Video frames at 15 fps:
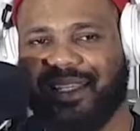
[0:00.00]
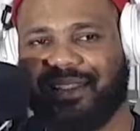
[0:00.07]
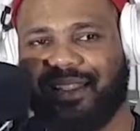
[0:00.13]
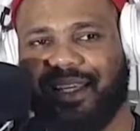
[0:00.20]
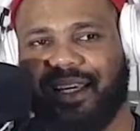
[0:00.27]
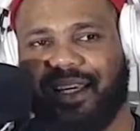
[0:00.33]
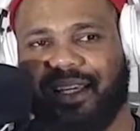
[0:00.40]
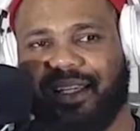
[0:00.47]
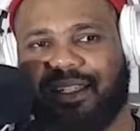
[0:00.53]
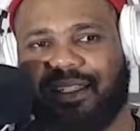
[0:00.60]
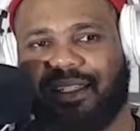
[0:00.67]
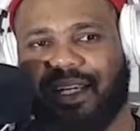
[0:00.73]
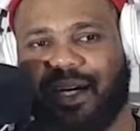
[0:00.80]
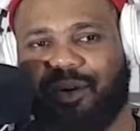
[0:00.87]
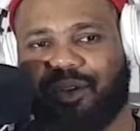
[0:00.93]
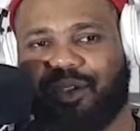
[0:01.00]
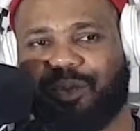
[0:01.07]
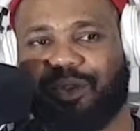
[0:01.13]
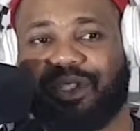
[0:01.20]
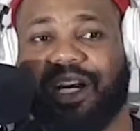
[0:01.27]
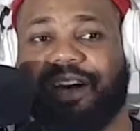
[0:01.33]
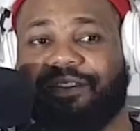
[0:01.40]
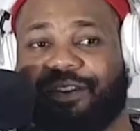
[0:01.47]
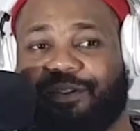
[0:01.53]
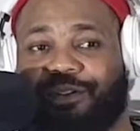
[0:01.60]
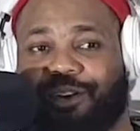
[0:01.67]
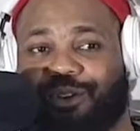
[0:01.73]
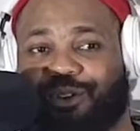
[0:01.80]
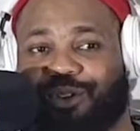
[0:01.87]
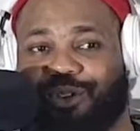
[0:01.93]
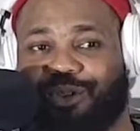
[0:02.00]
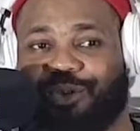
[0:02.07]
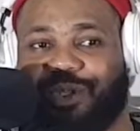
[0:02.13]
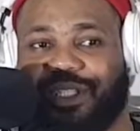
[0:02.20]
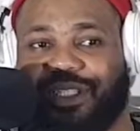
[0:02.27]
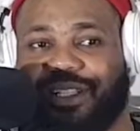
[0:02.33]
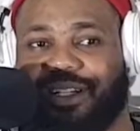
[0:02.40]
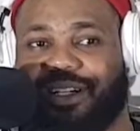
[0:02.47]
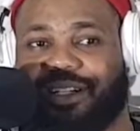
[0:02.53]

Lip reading: Then I was supposed to have a photo shoot with